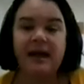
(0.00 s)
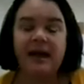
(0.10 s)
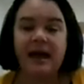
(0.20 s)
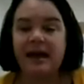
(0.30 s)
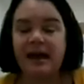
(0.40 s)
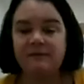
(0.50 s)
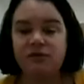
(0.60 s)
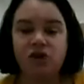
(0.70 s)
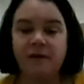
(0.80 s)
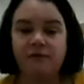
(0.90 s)
and have
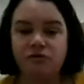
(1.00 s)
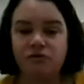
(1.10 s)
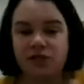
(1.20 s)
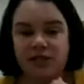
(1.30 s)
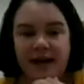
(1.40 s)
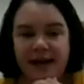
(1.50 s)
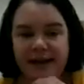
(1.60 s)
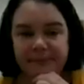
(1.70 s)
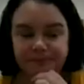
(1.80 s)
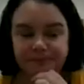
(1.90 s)
time for
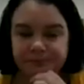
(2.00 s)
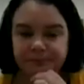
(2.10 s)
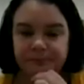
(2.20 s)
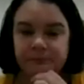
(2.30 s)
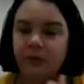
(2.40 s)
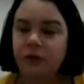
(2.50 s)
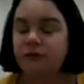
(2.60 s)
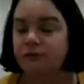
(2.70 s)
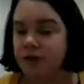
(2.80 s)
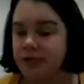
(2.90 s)
today. The
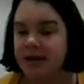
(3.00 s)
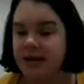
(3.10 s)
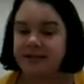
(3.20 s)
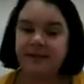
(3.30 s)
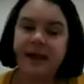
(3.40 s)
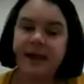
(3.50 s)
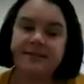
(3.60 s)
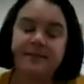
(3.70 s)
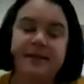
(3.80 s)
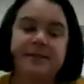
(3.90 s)
first
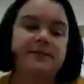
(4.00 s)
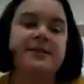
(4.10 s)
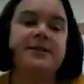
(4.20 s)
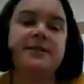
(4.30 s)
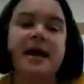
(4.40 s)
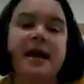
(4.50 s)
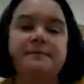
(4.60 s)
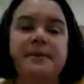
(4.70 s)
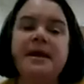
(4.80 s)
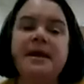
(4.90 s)
aspect of
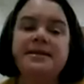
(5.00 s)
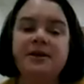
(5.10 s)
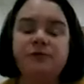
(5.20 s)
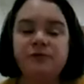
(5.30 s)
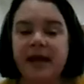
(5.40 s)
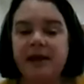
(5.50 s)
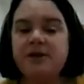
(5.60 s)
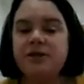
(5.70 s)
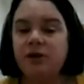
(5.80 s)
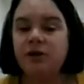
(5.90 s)
self-care
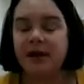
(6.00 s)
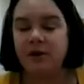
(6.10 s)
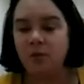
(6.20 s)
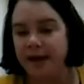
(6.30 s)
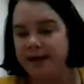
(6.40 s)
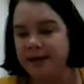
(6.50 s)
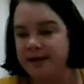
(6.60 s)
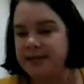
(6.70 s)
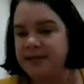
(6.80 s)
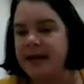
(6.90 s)
is all about
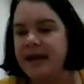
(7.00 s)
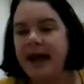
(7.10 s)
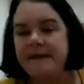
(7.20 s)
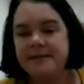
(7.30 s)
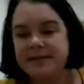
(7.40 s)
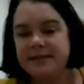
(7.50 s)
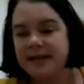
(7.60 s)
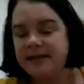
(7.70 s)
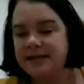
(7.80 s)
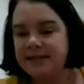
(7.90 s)
awareness. And this is
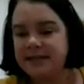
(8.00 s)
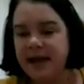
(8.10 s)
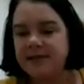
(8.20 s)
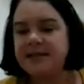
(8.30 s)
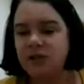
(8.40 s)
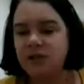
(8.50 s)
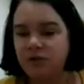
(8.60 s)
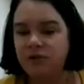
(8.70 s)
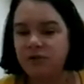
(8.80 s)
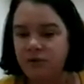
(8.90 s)
understanding your
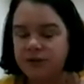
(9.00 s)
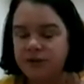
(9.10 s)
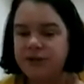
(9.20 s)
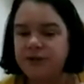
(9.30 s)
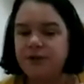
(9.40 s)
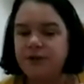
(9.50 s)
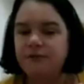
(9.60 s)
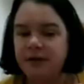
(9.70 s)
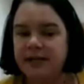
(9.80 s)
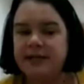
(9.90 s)
thoughts,
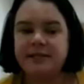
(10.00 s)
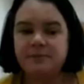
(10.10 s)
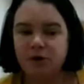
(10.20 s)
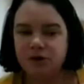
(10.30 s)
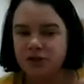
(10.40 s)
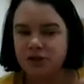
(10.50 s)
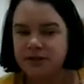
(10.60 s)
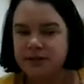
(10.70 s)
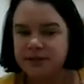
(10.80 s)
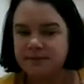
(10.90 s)
feelings and
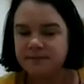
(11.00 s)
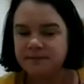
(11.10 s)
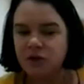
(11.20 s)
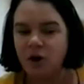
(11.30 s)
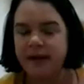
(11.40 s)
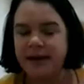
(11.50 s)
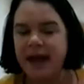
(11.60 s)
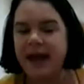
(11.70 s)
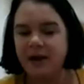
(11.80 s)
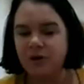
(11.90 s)
emotions, knowing
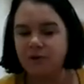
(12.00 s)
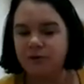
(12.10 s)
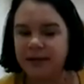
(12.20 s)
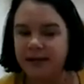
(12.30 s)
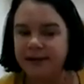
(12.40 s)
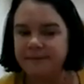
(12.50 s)
how you're feeling,